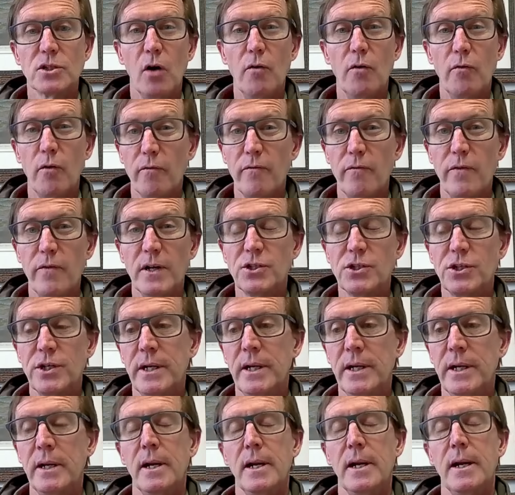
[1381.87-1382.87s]

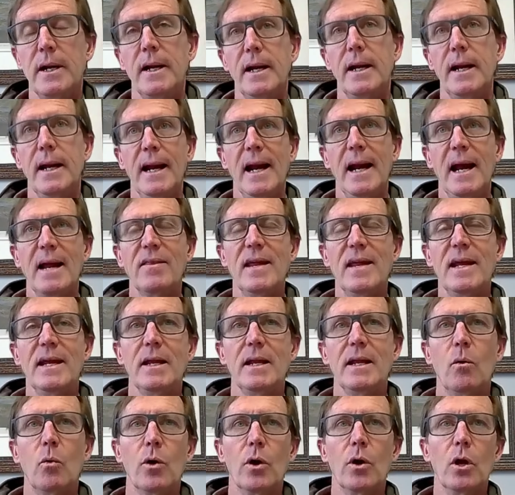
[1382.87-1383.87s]
overfishing. And I think
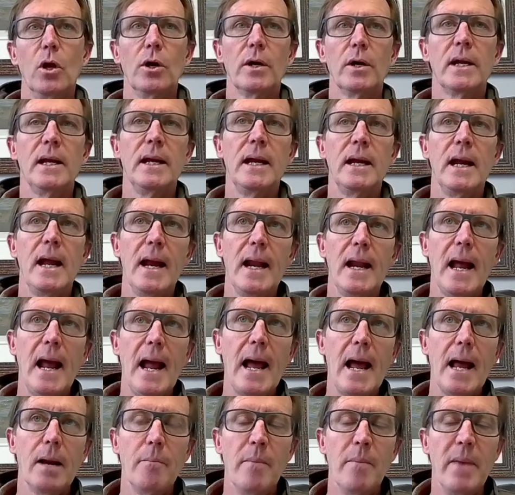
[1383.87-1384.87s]
they were looking at
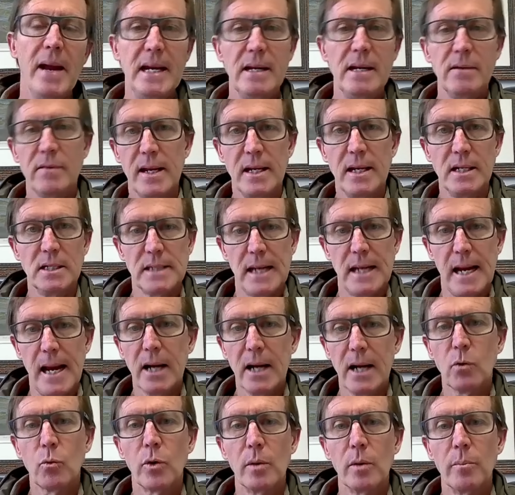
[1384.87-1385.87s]
how to make things
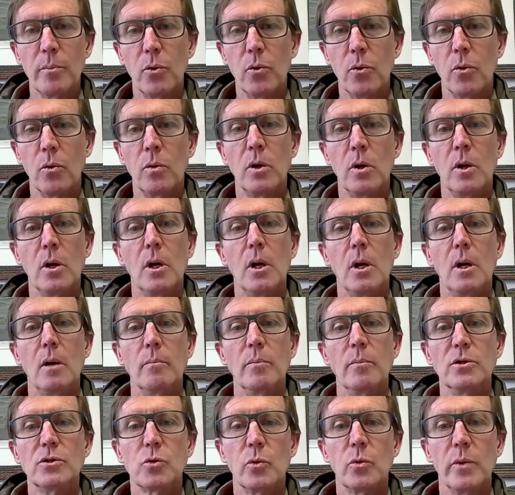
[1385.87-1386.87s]
equitable
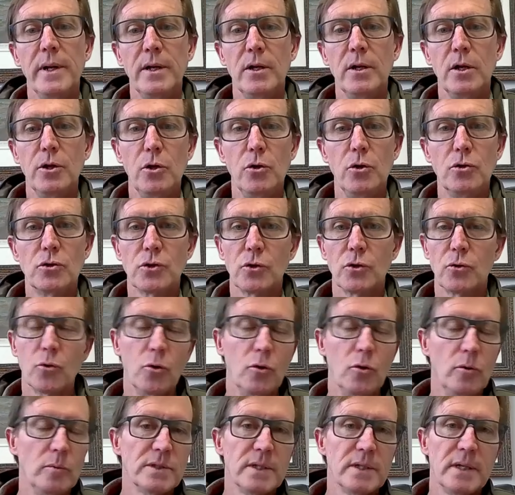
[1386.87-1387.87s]
between the user
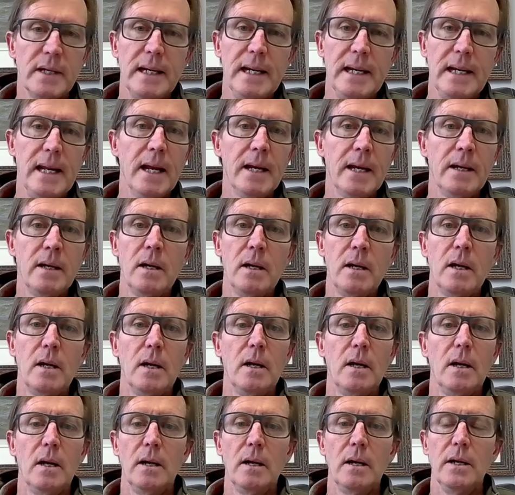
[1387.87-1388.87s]
groups. And again,
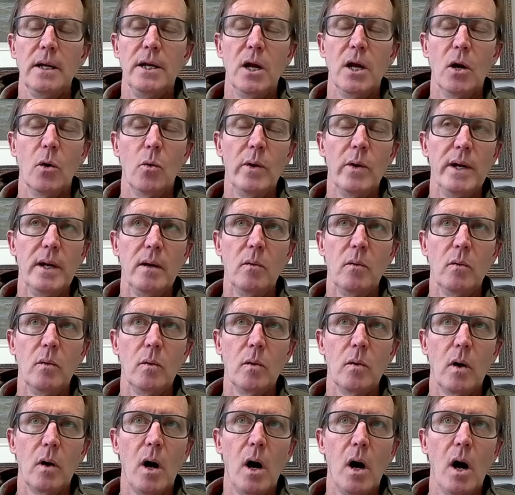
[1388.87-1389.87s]

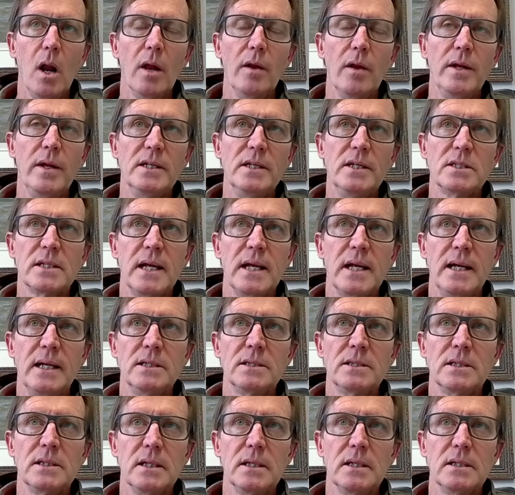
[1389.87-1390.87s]
all of these
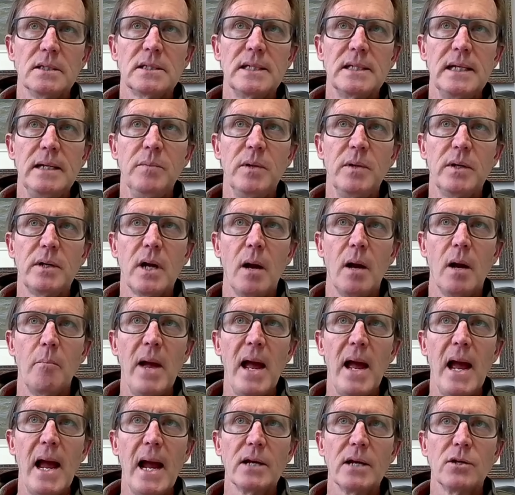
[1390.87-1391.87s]
things seem to come
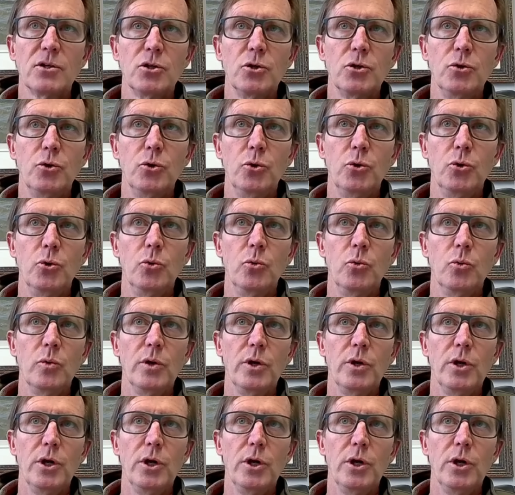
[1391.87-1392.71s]
back to,